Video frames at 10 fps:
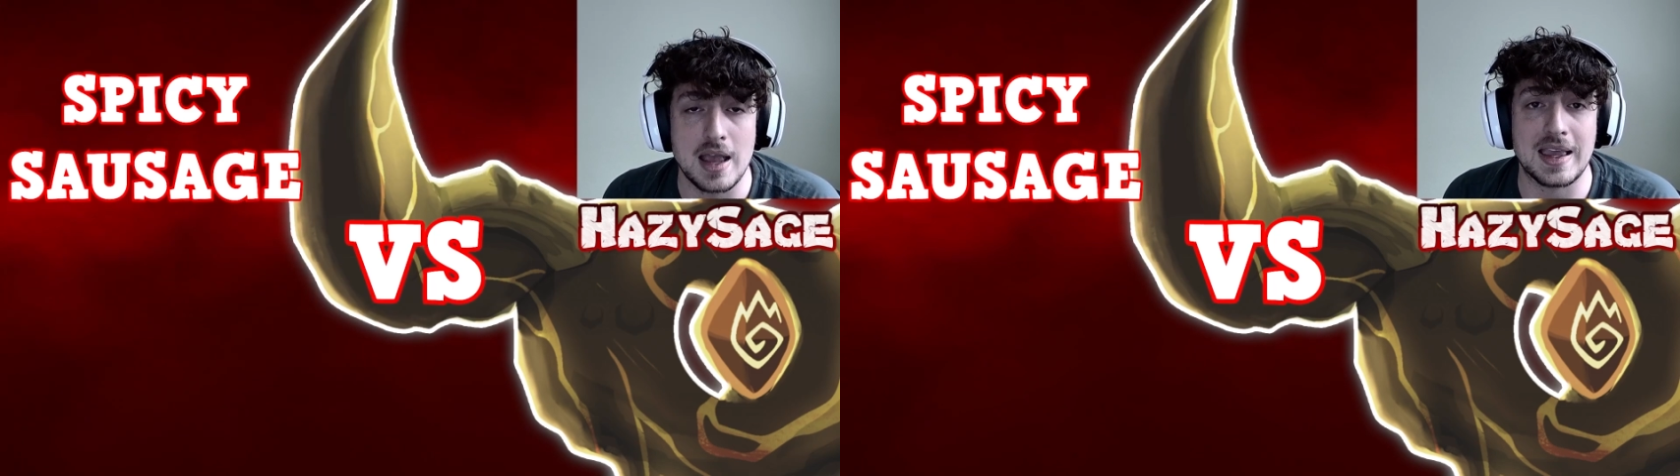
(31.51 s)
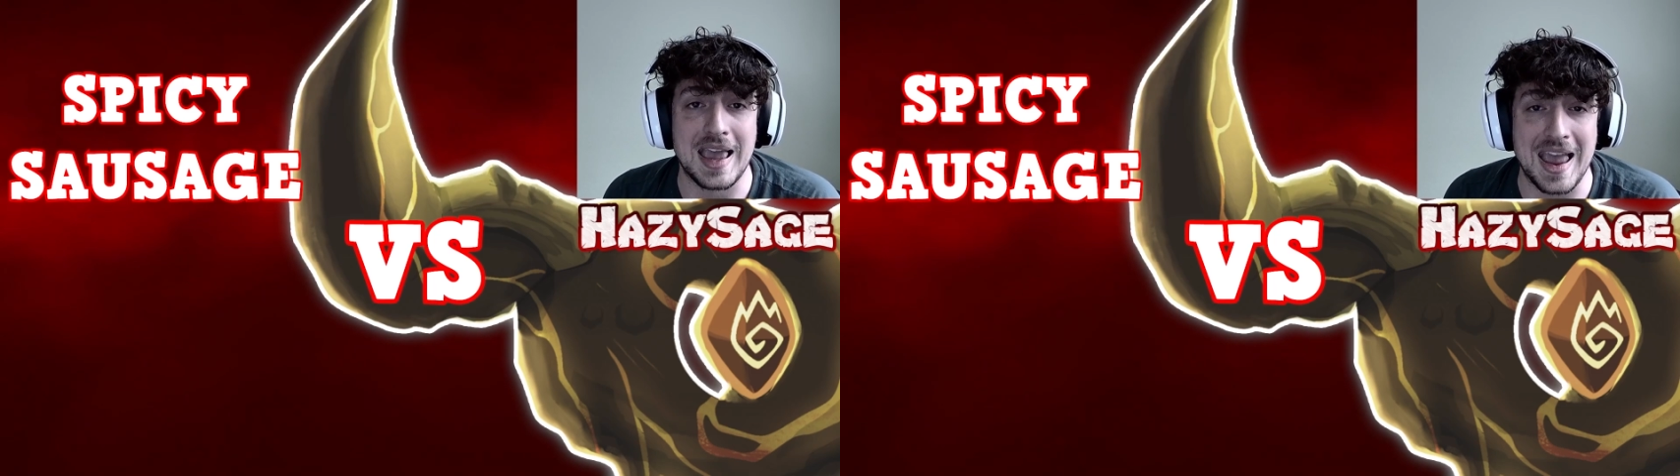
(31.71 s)

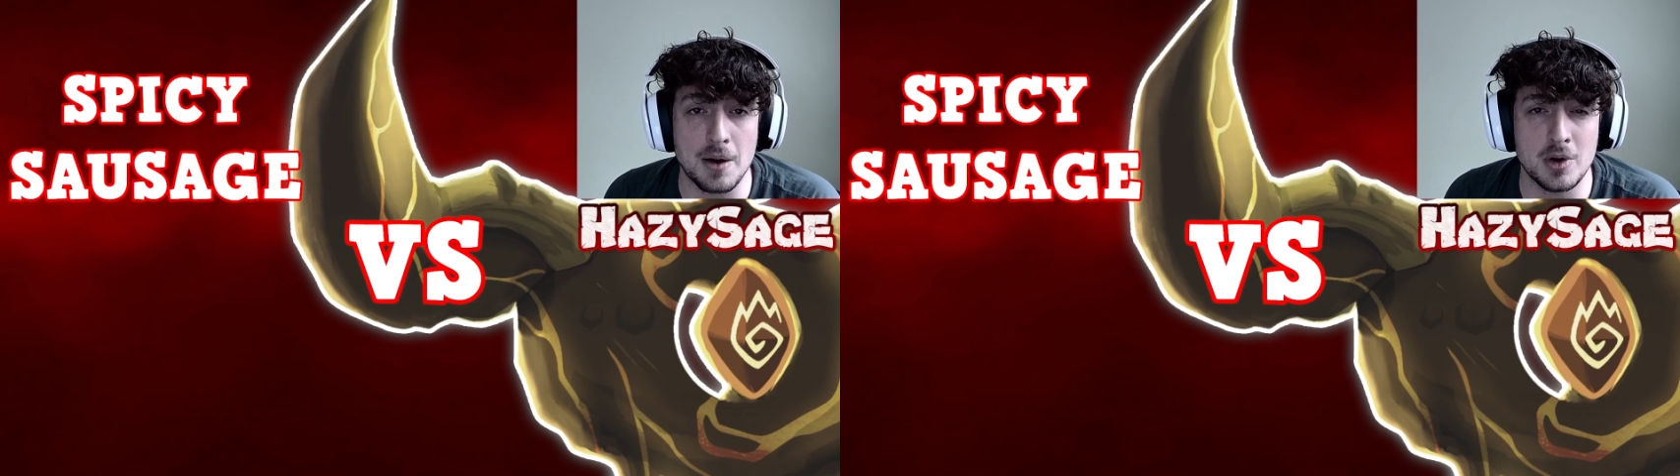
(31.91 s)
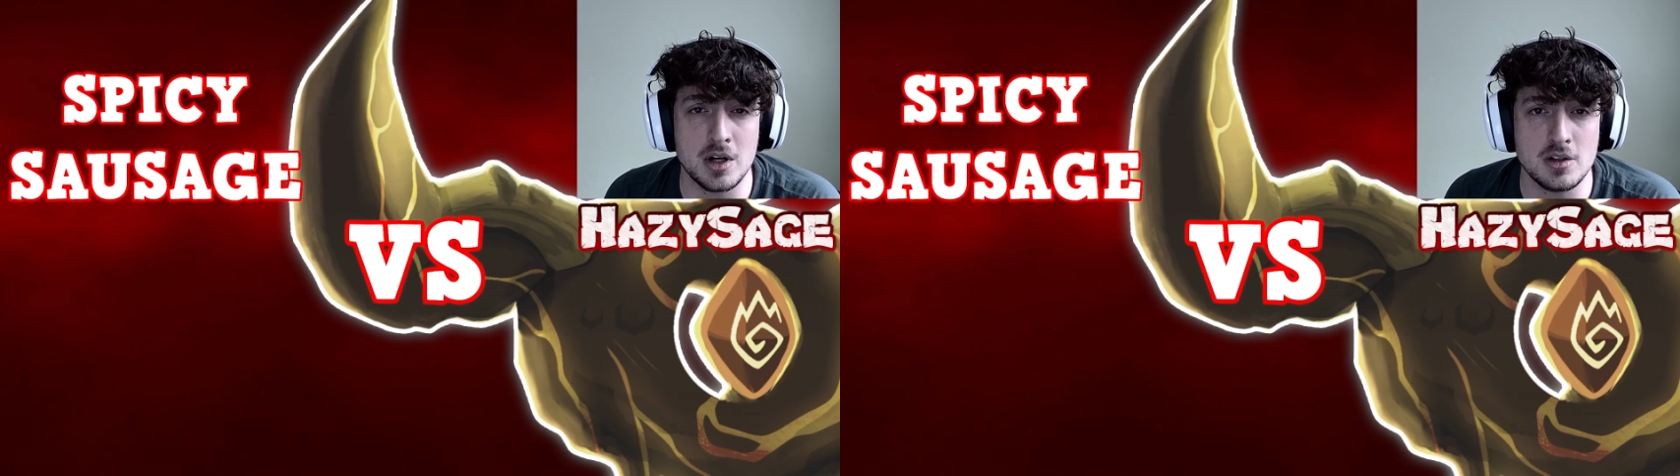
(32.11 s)

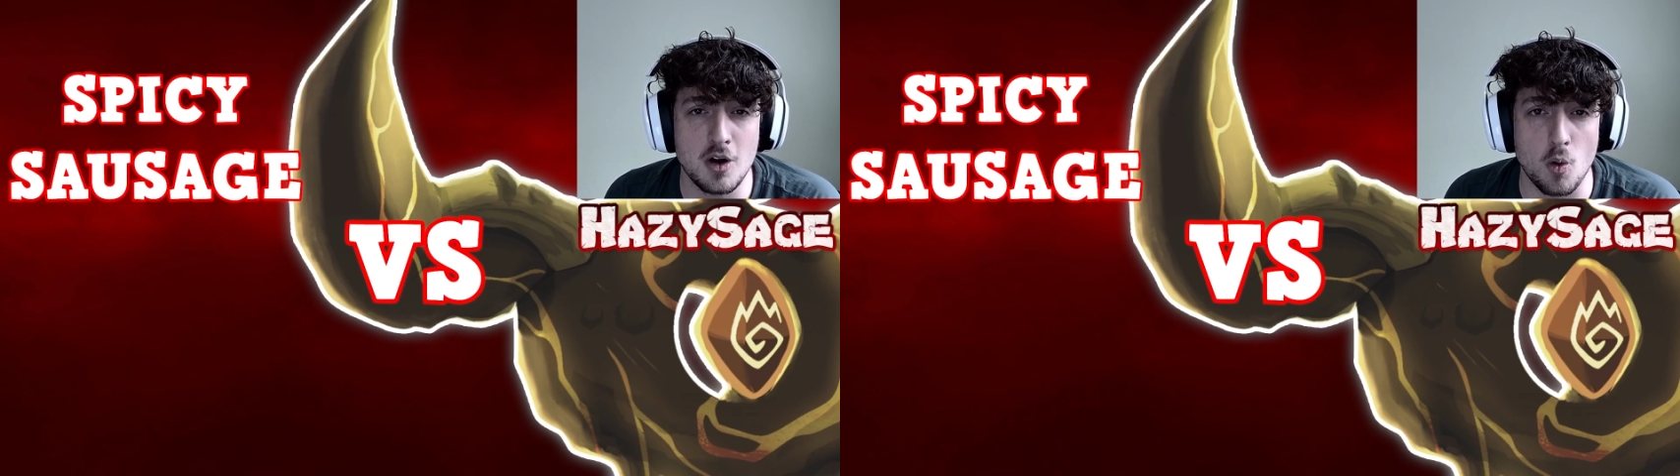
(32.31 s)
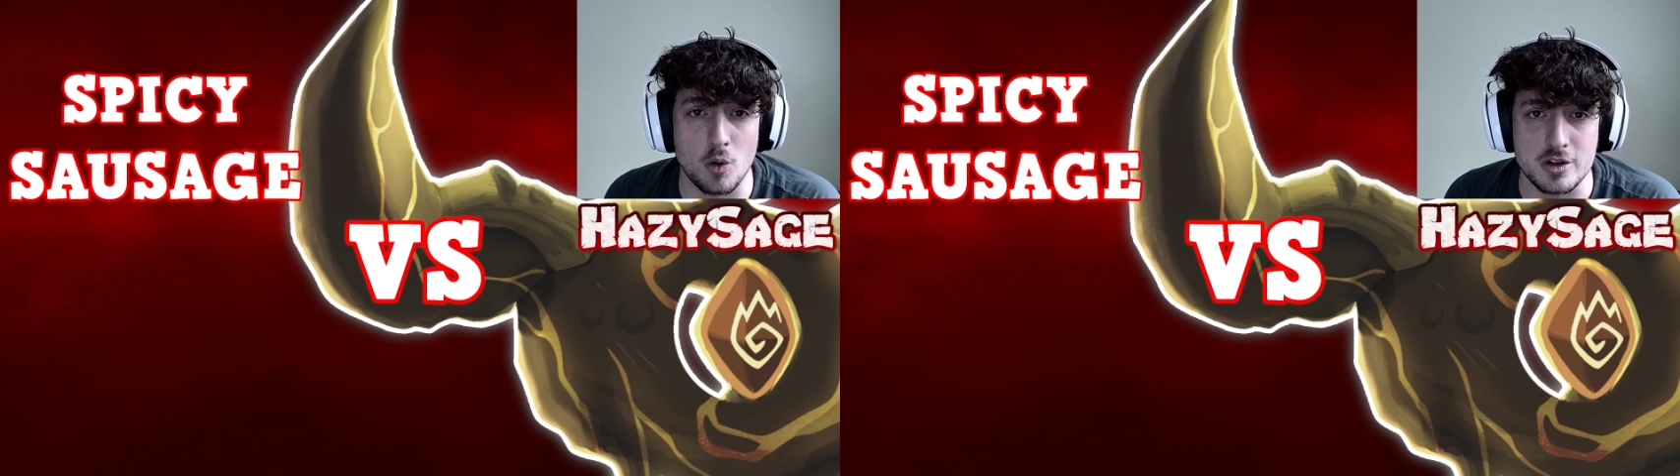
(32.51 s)
Cameron
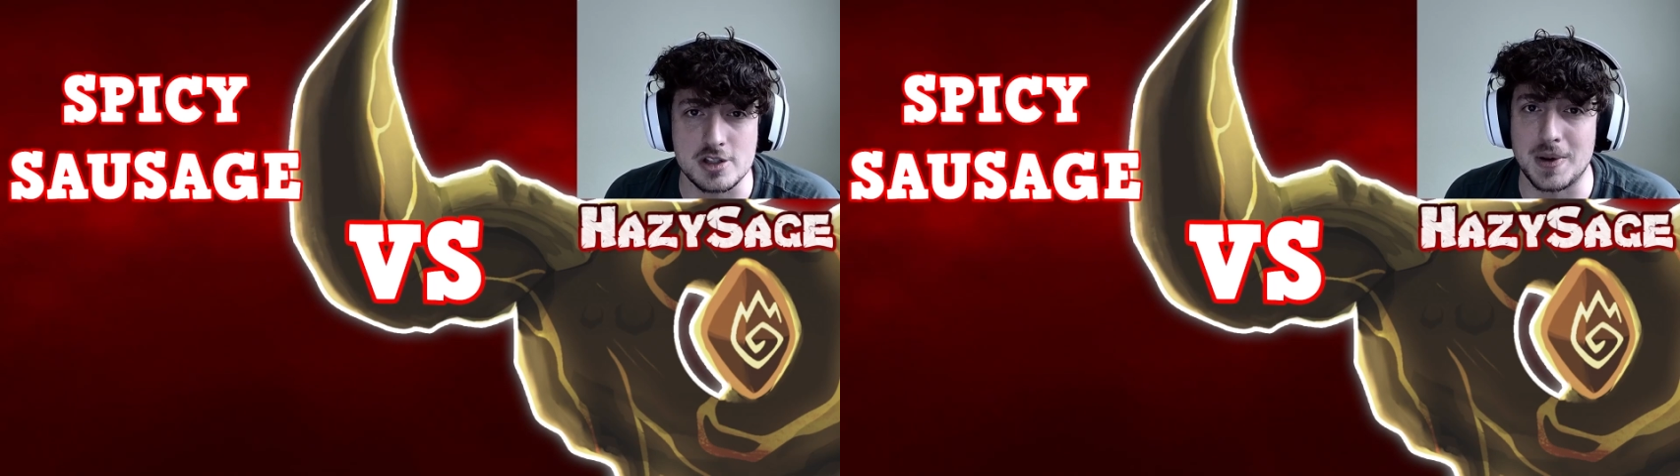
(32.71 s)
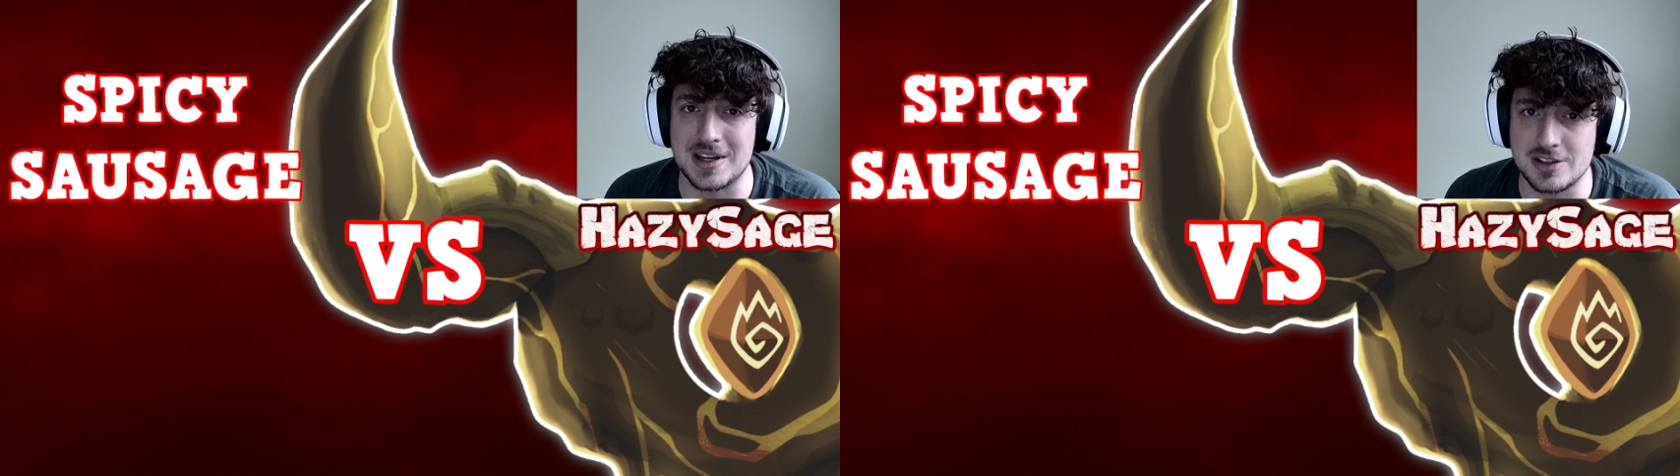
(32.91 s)
or
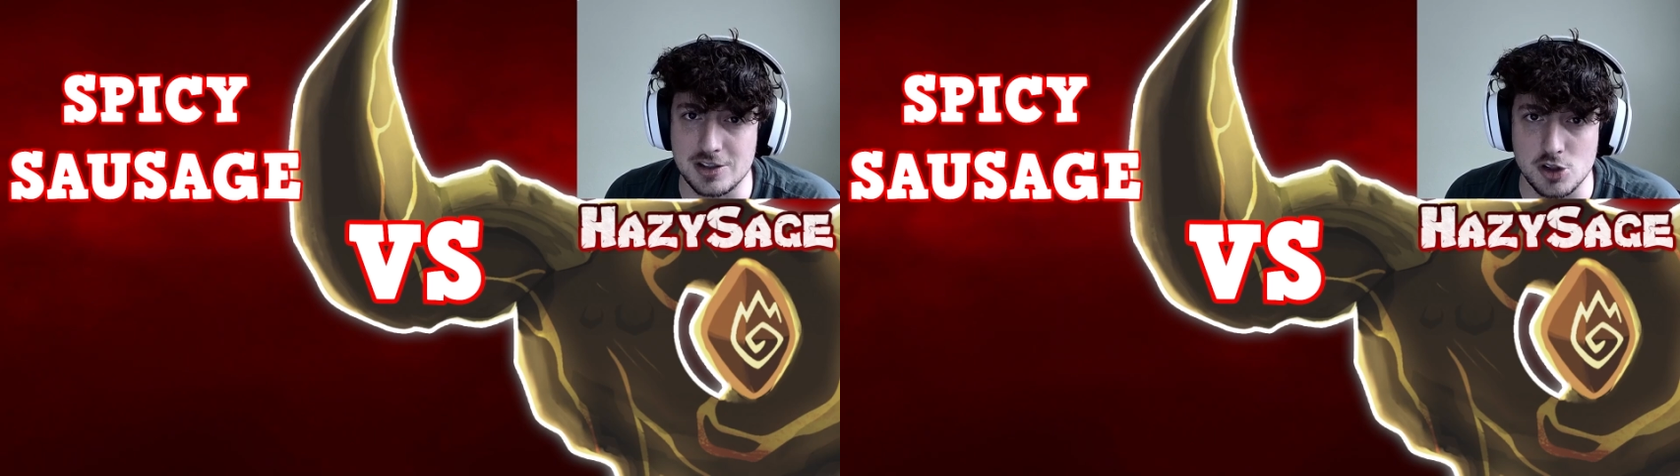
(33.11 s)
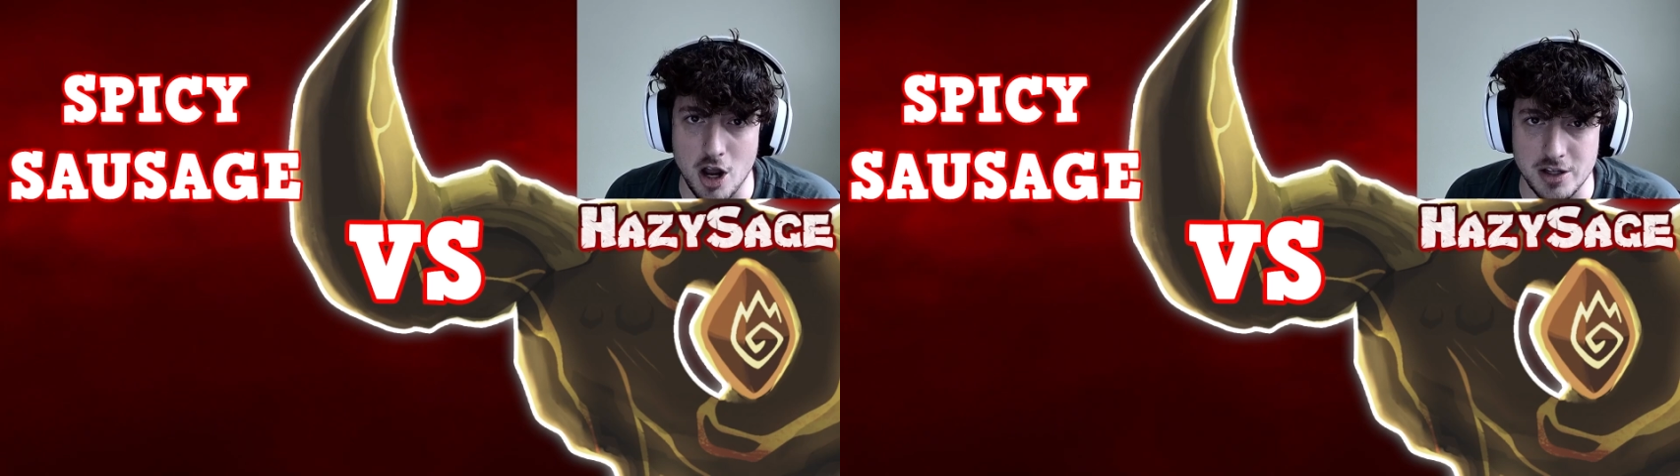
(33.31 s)

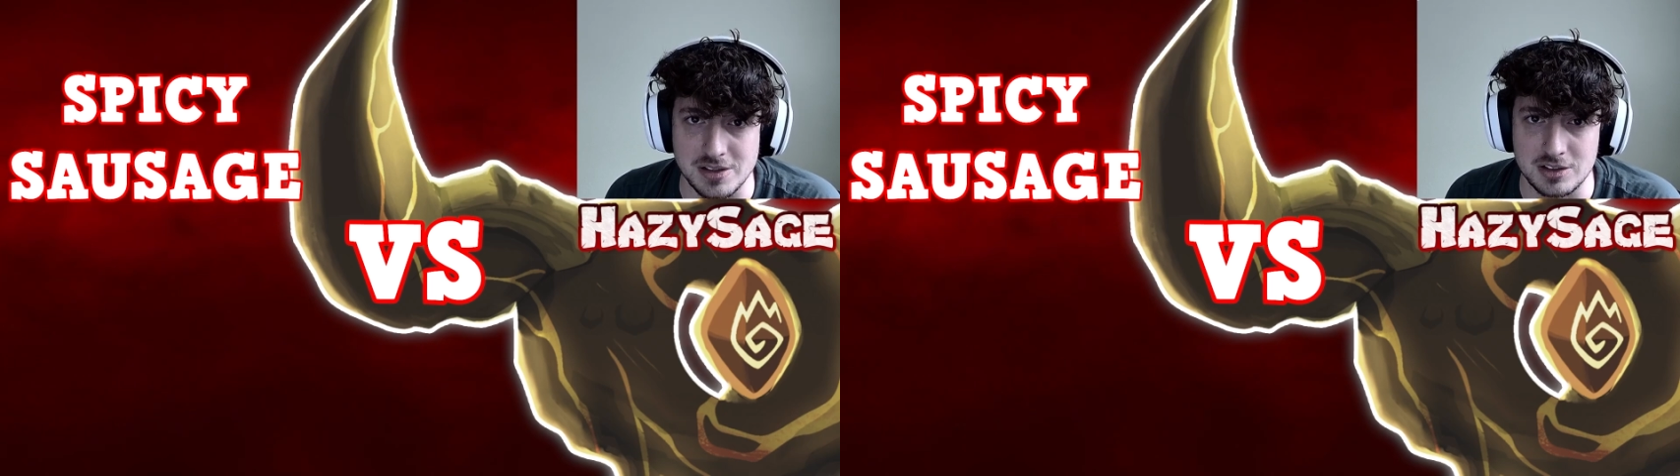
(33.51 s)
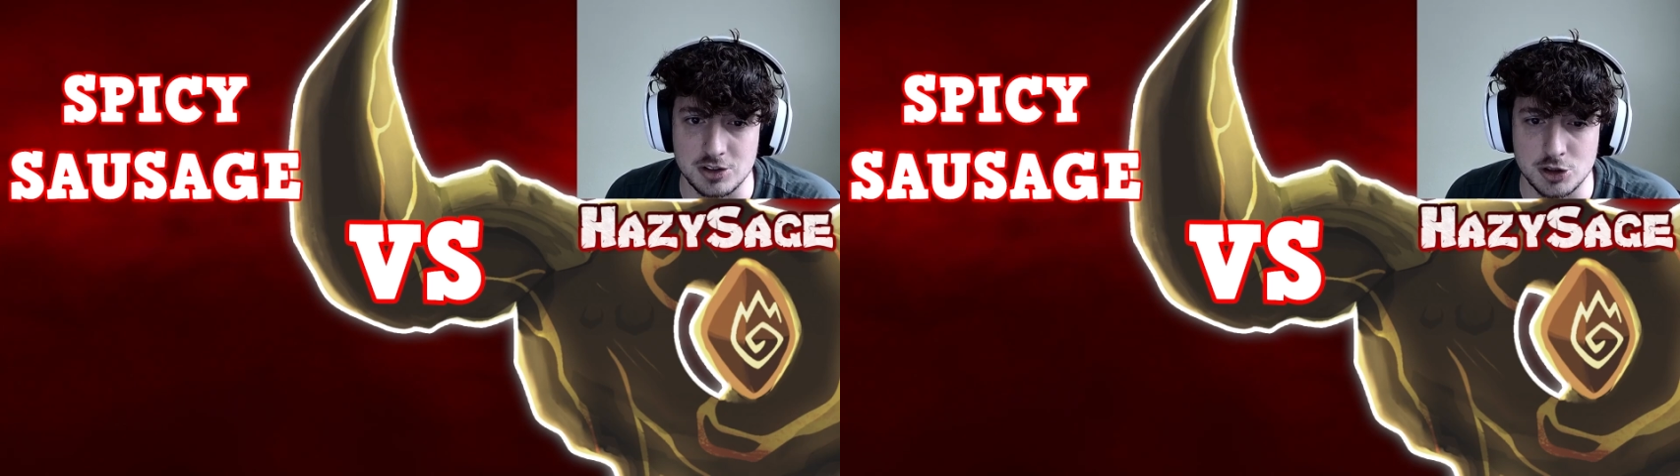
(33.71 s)

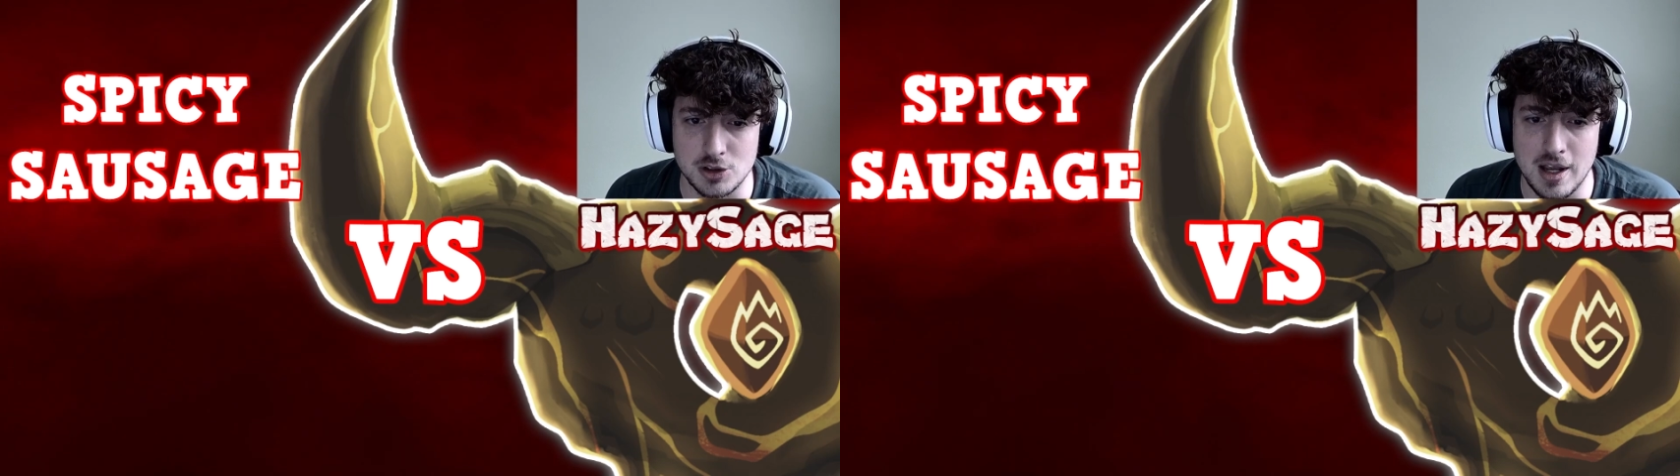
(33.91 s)
SpicySausage.